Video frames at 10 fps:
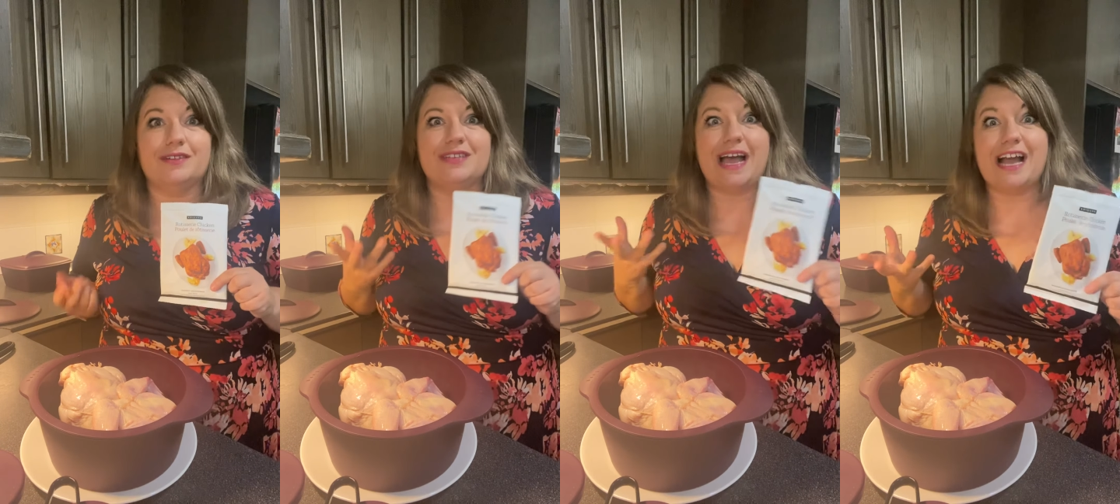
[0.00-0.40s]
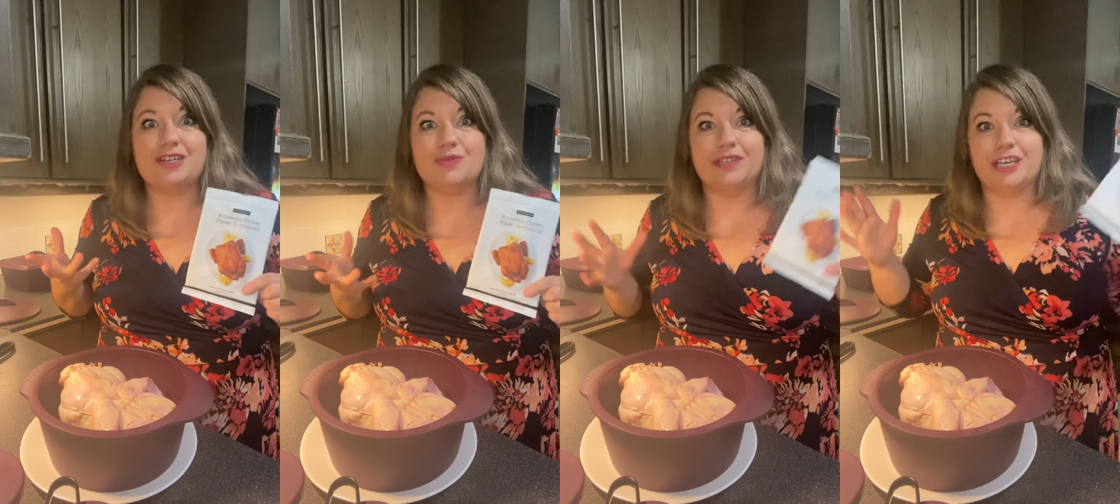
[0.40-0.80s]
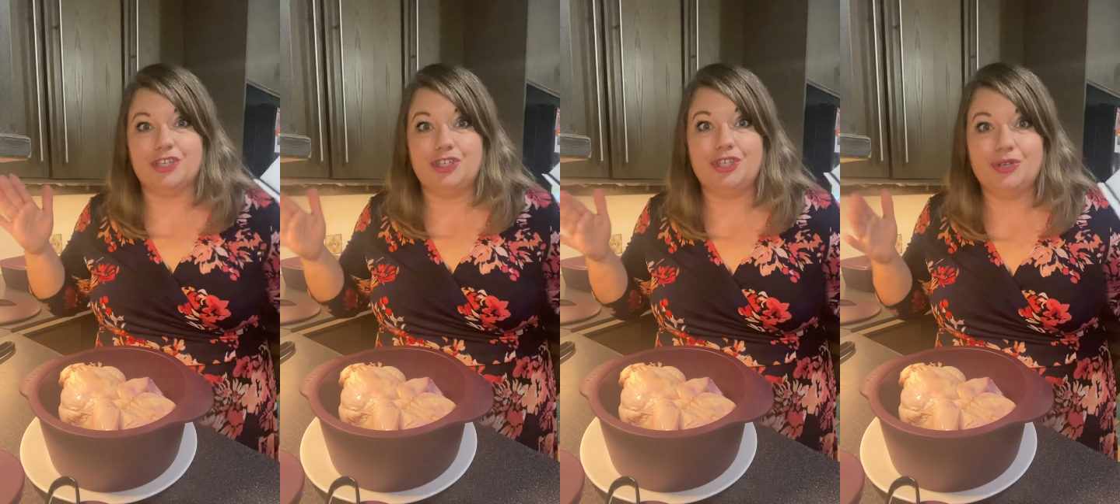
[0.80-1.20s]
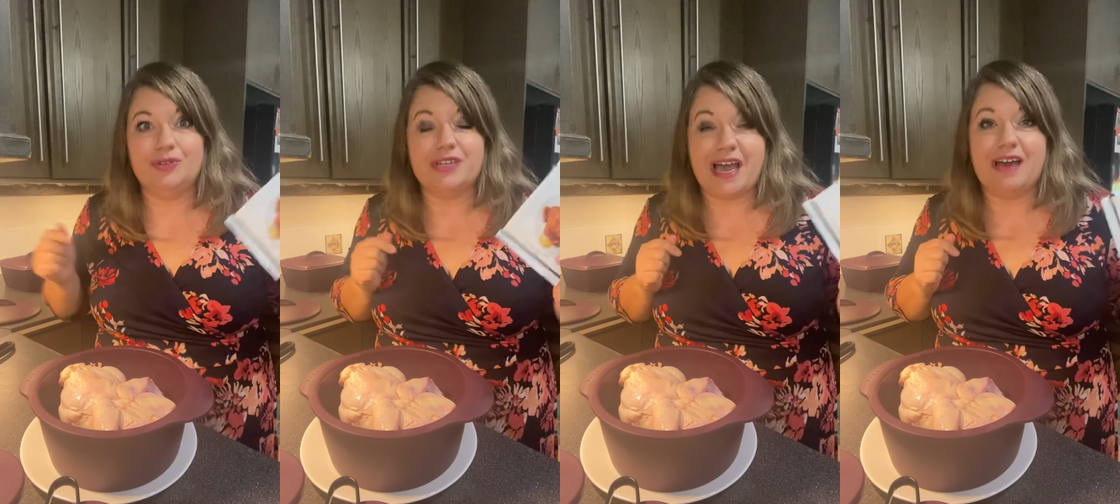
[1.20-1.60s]
There's actually a
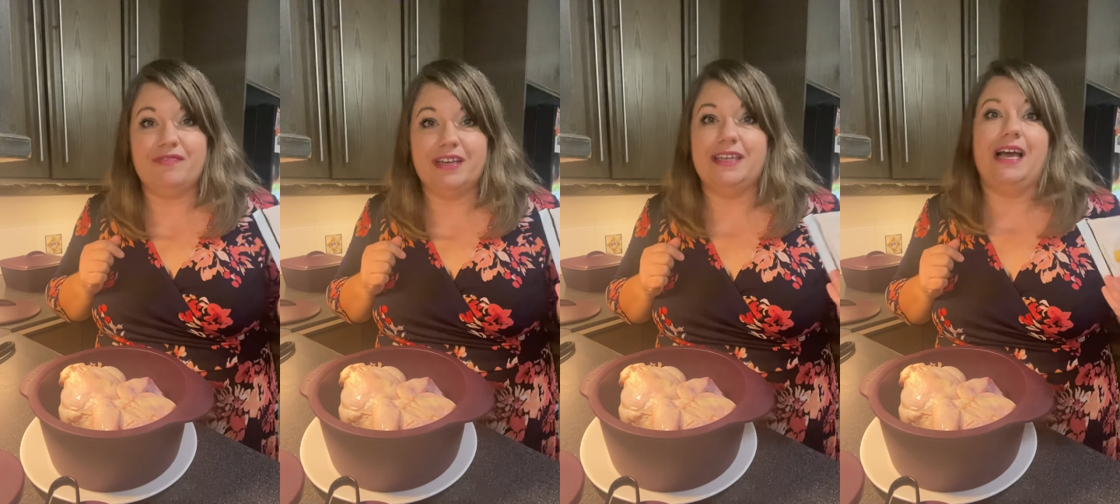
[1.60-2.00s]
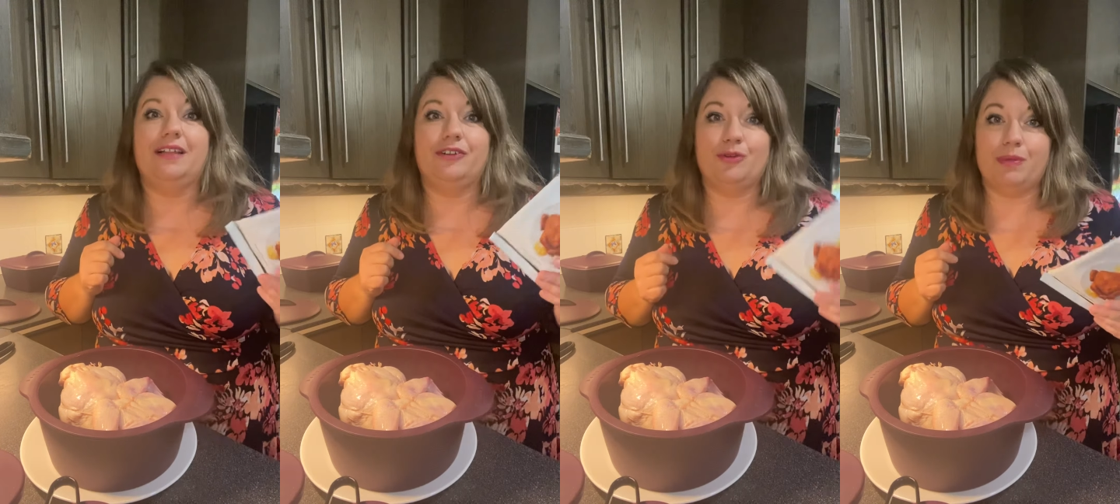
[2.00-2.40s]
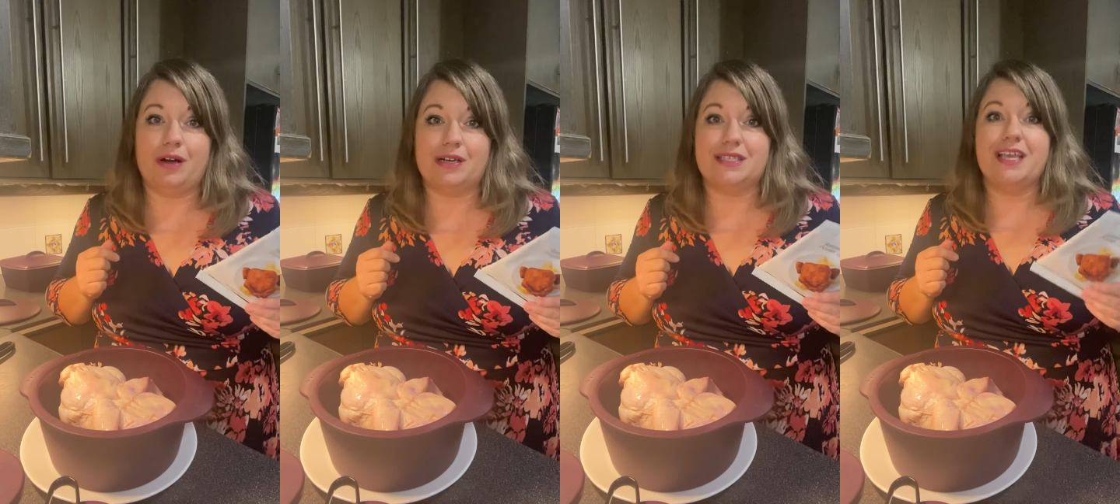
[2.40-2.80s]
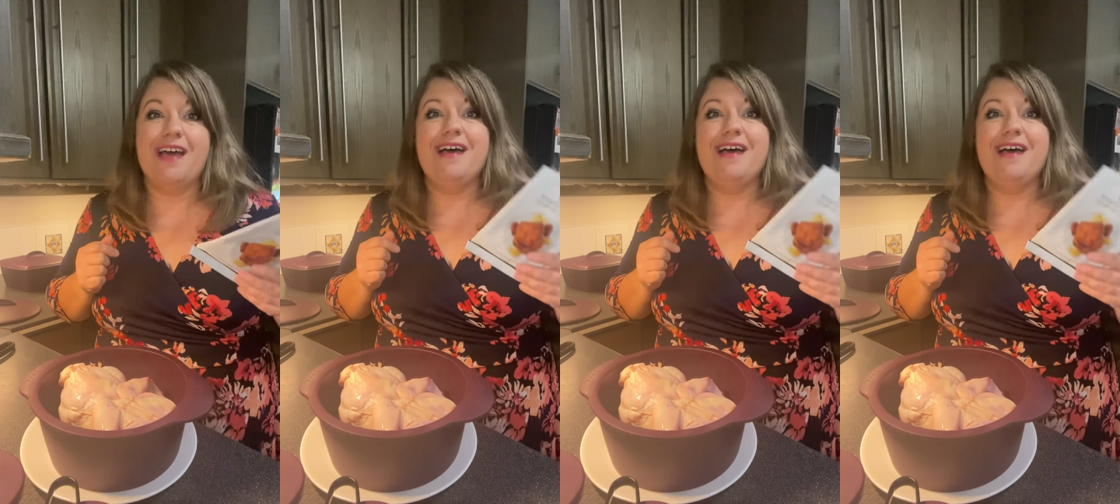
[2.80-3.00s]
huge advent calendar box